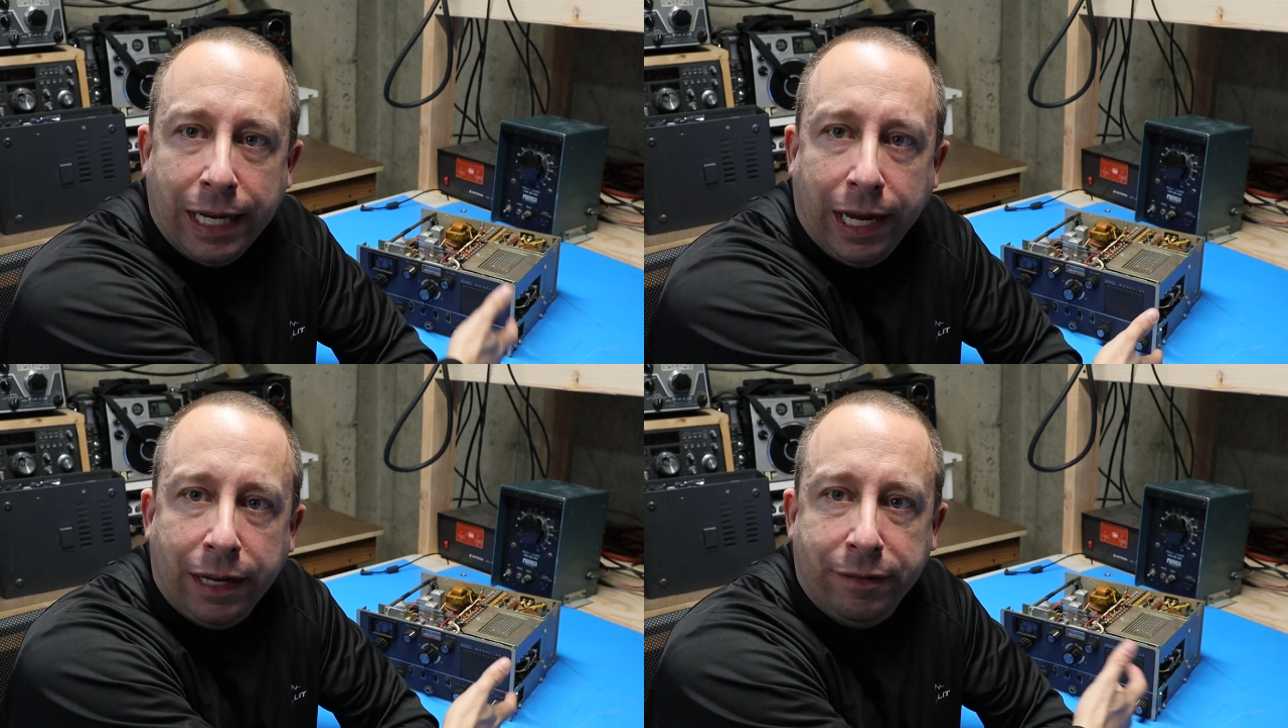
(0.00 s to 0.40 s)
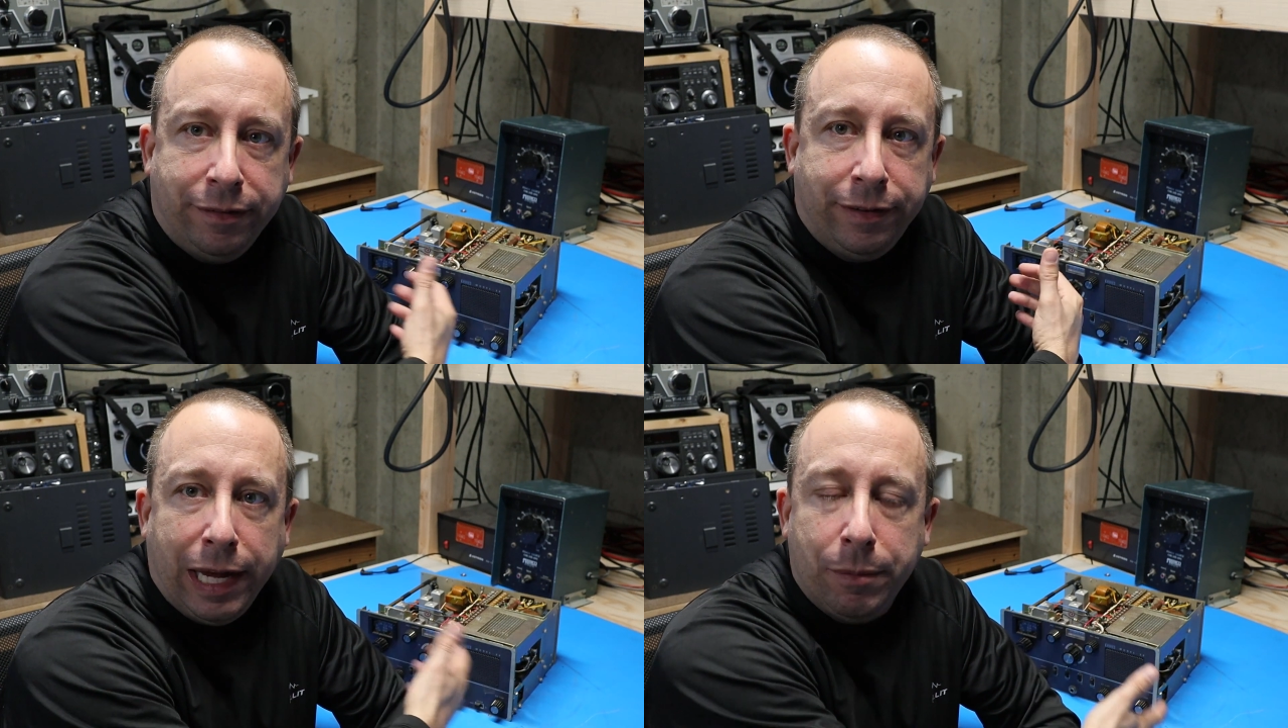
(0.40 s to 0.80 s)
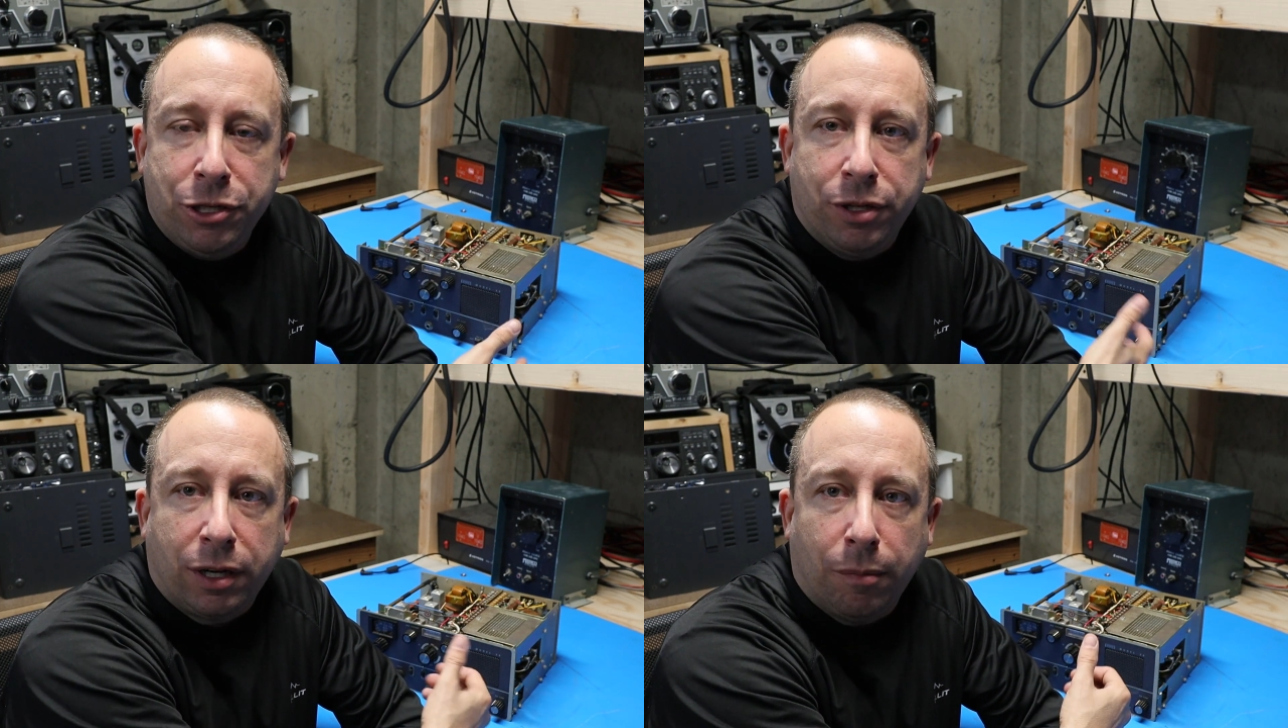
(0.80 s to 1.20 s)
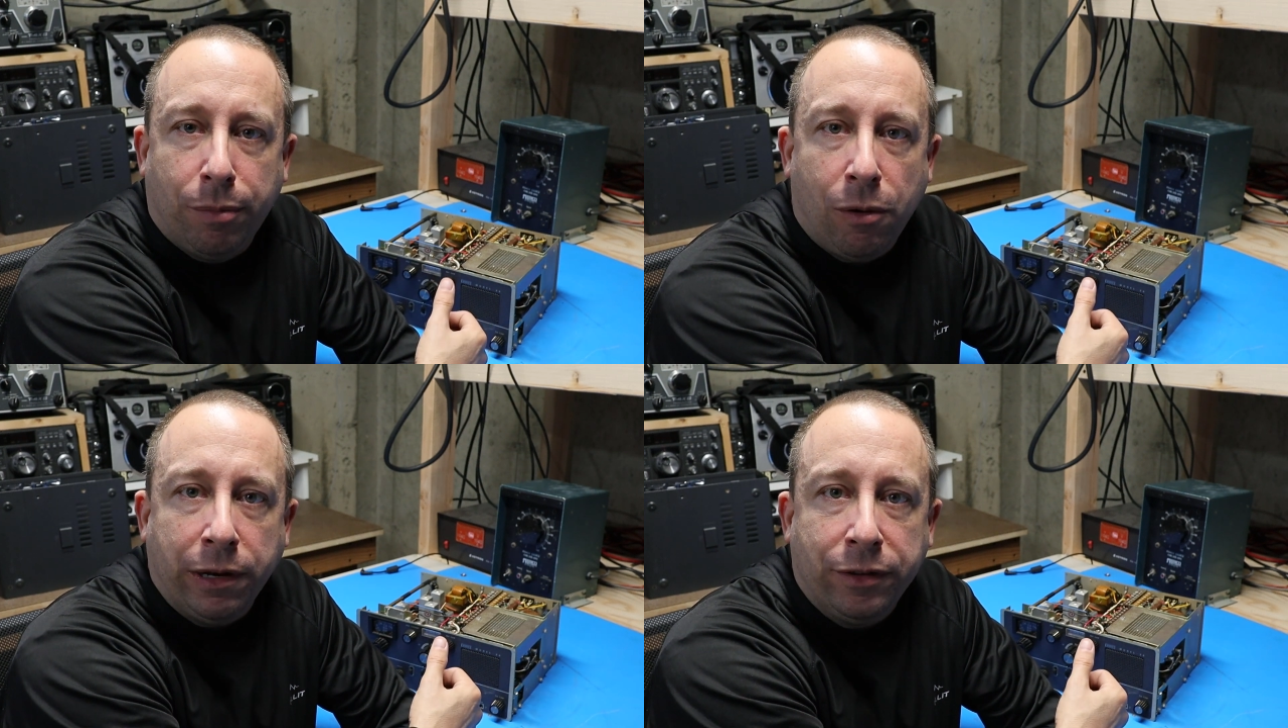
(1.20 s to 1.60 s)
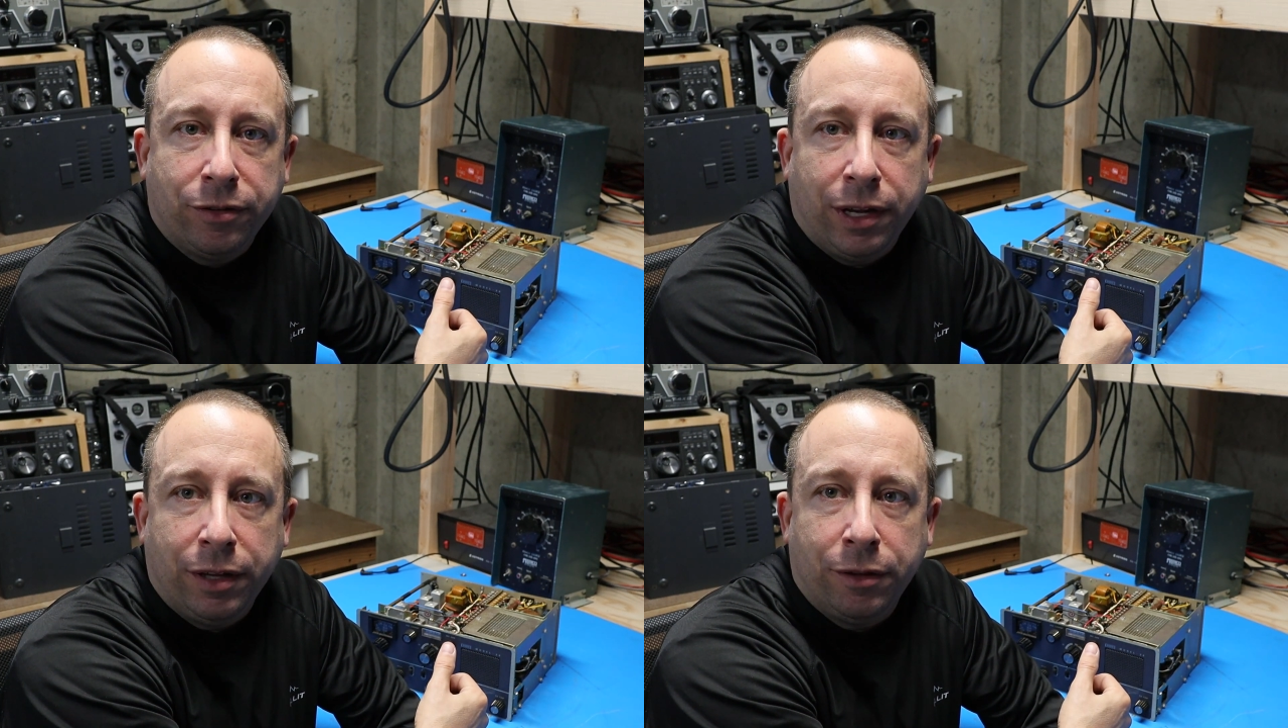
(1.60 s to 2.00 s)
and damage the
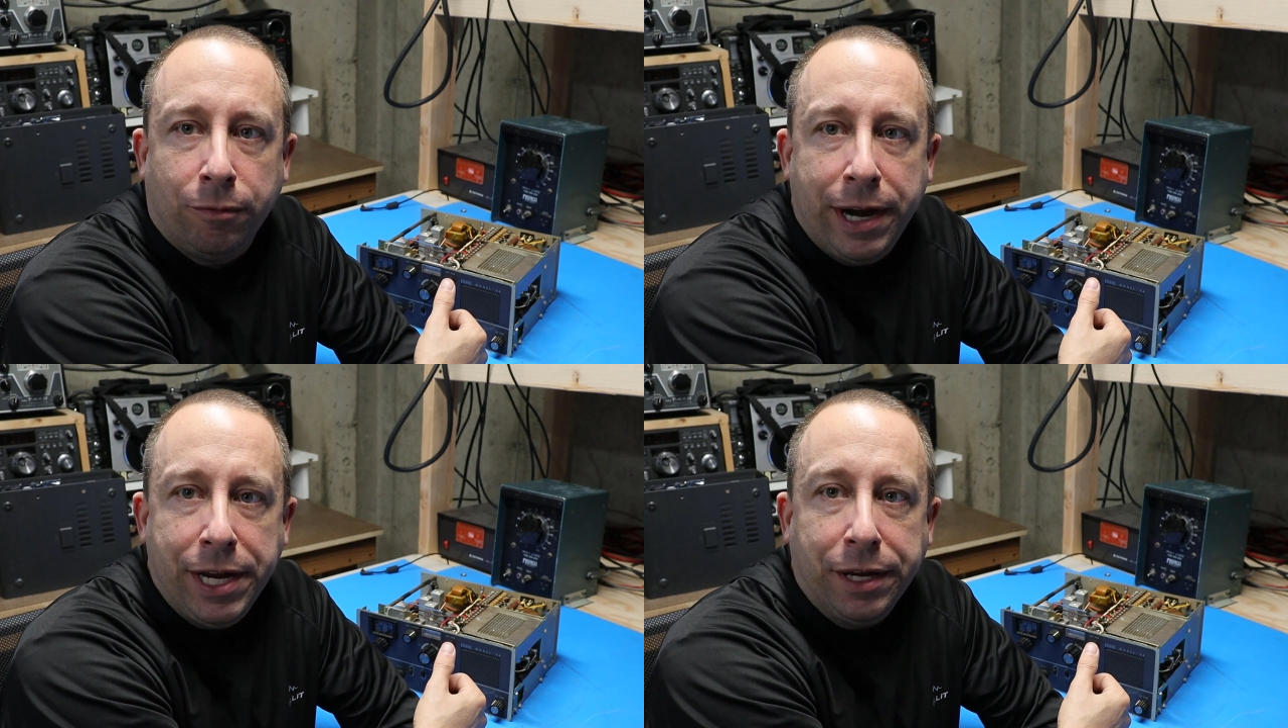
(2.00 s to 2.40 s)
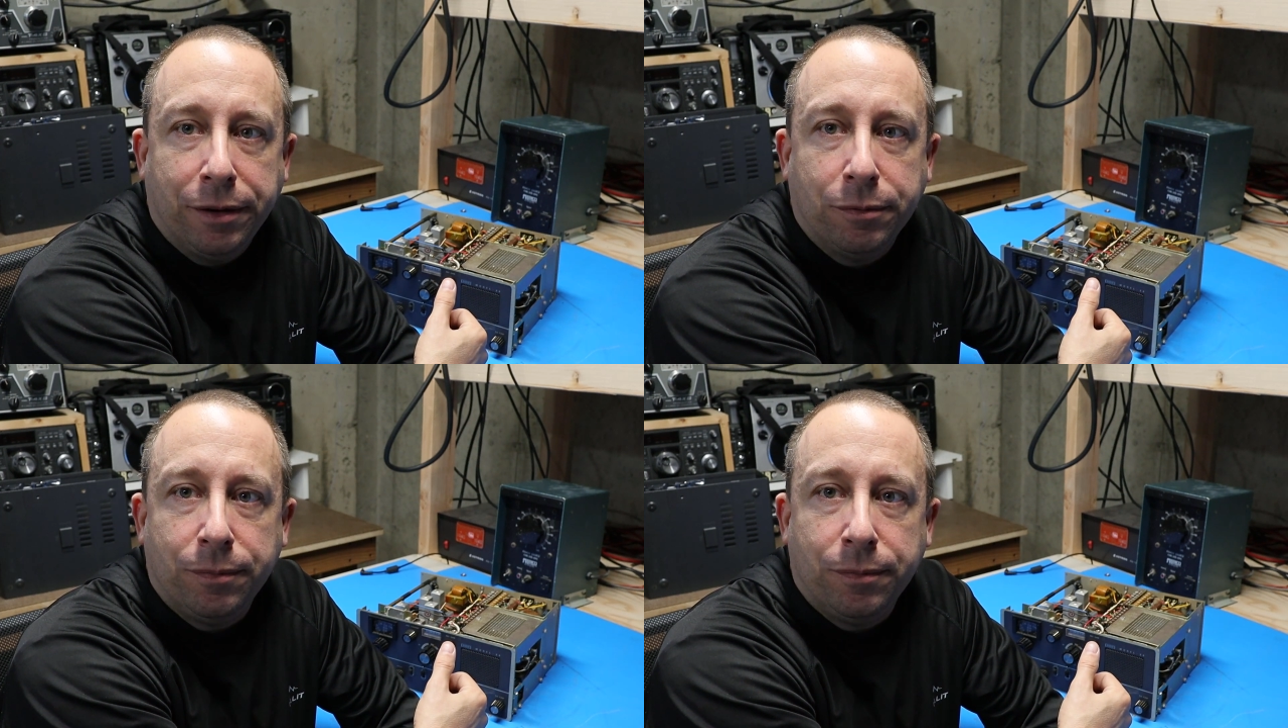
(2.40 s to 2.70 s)
components in the radio.